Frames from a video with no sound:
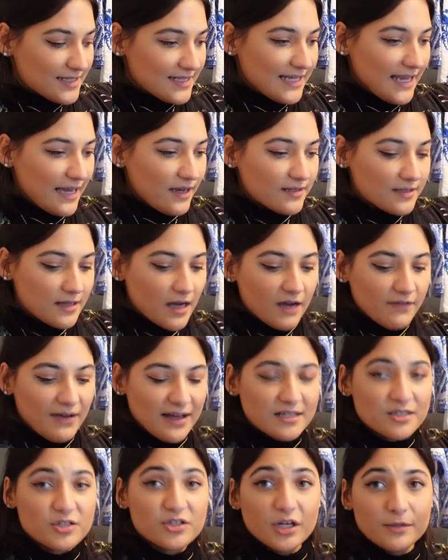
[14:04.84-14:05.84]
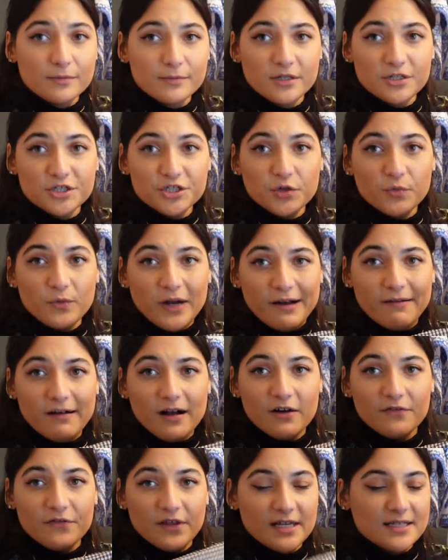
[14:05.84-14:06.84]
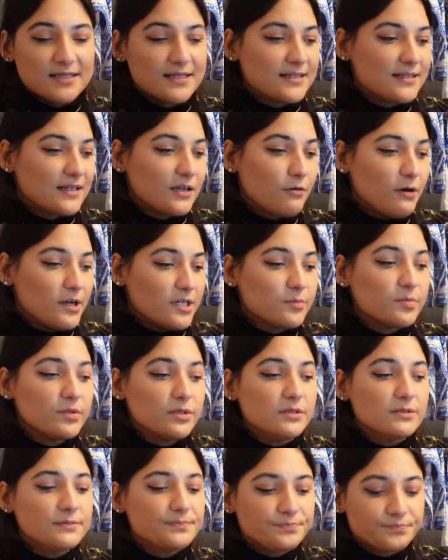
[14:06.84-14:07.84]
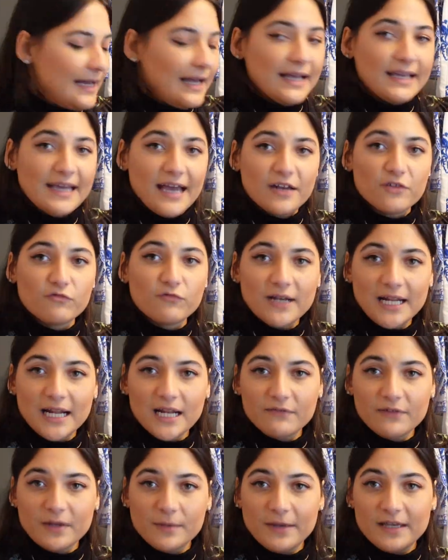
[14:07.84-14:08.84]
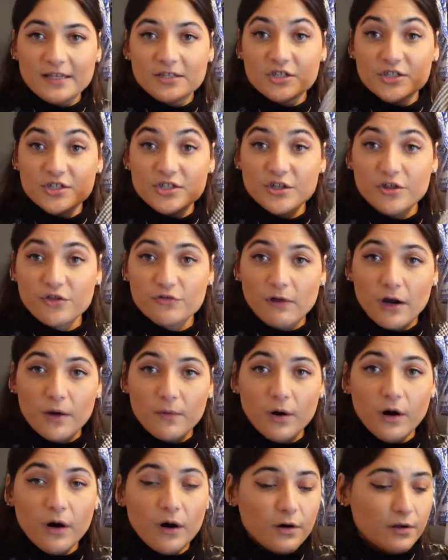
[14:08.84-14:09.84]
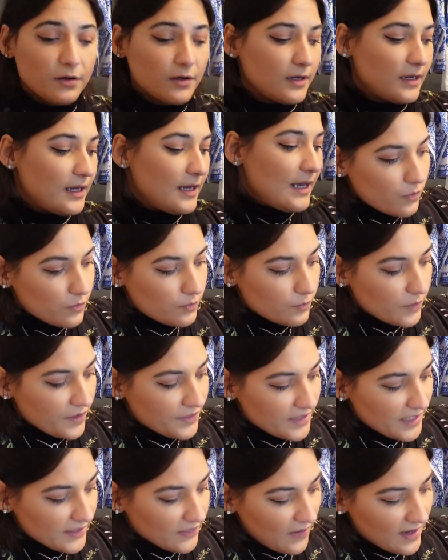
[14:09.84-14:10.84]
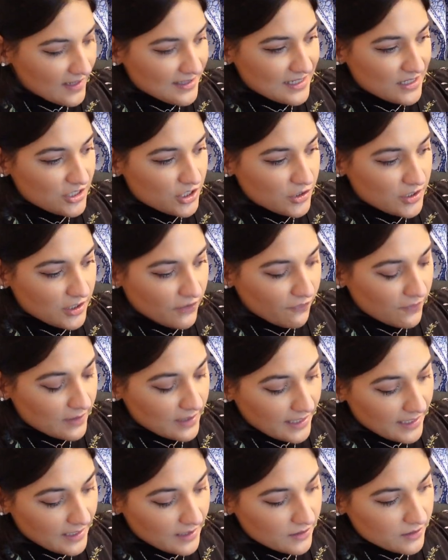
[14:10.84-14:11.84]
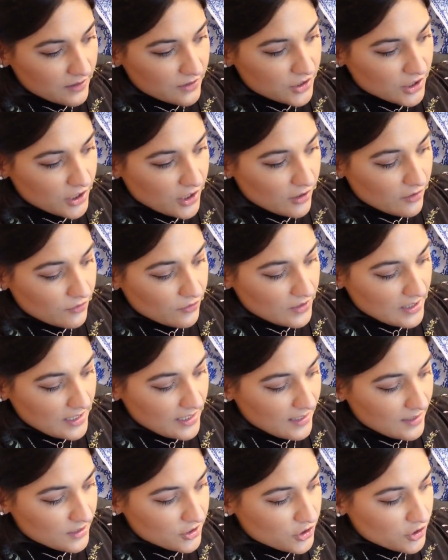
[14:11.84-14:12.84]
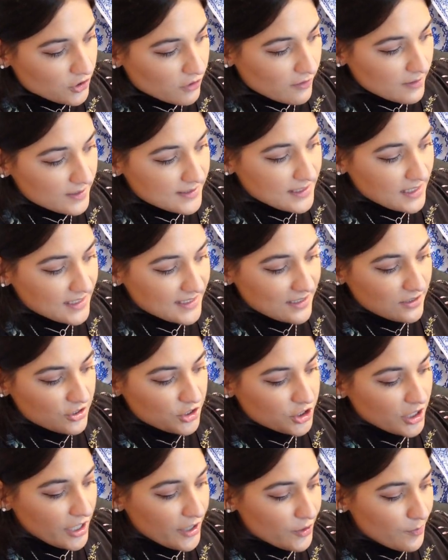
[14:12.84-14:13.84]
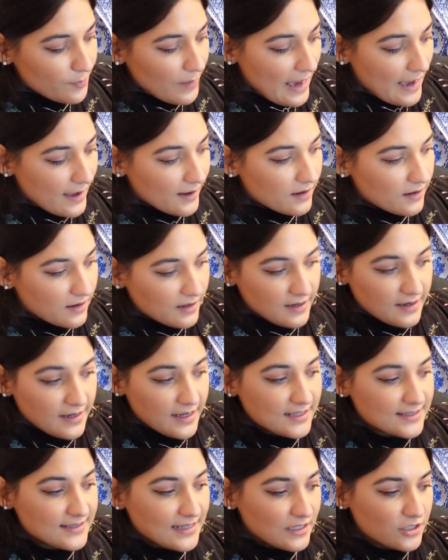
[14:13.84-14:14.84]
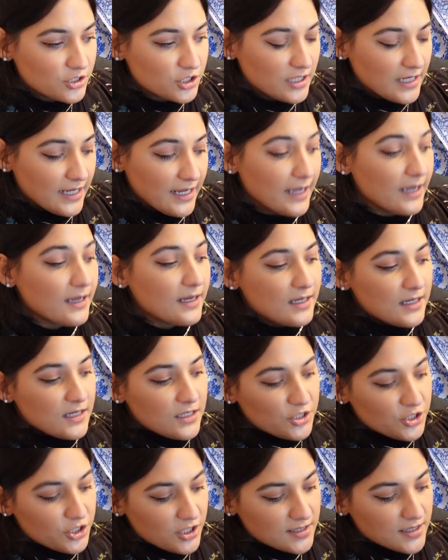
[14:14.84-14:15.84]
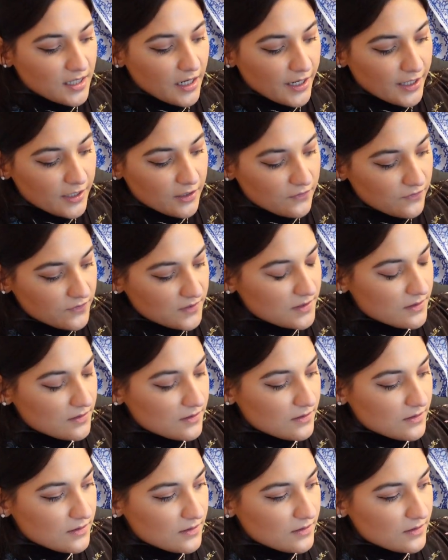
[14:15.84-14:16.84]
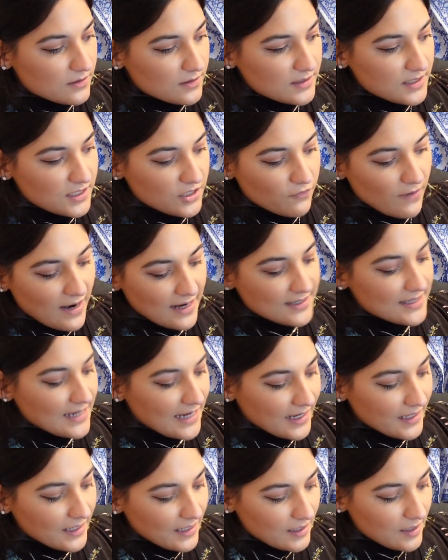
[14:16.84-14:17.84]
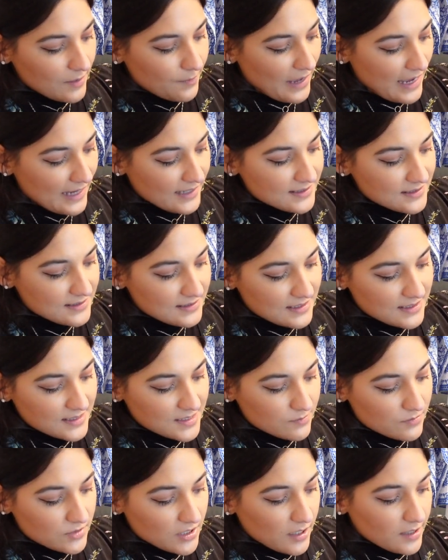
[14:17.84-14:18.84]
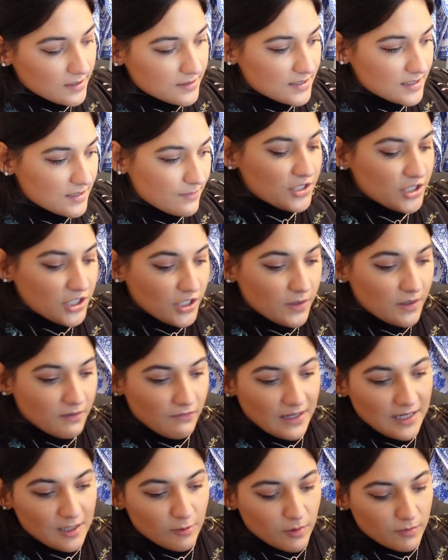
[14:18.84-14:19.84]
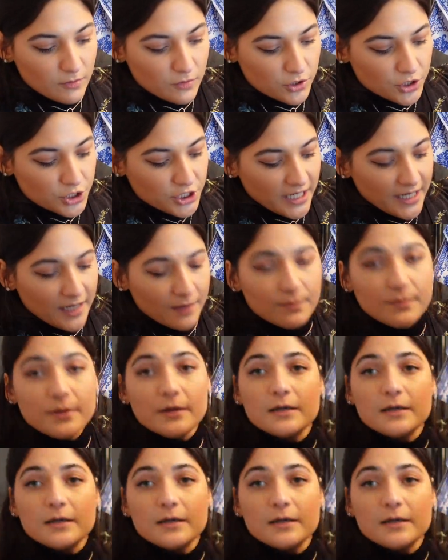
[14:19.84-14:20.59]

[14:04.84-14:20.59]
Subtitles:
yeah, I've had so much wear out of this, it's incredible. Again, really lovely piece just to throw on. One thing that I did do differently to the tutorial is that I didn't share the back. I essentially just kind of did a rectangular base and did some darts to give it a little bit more shape,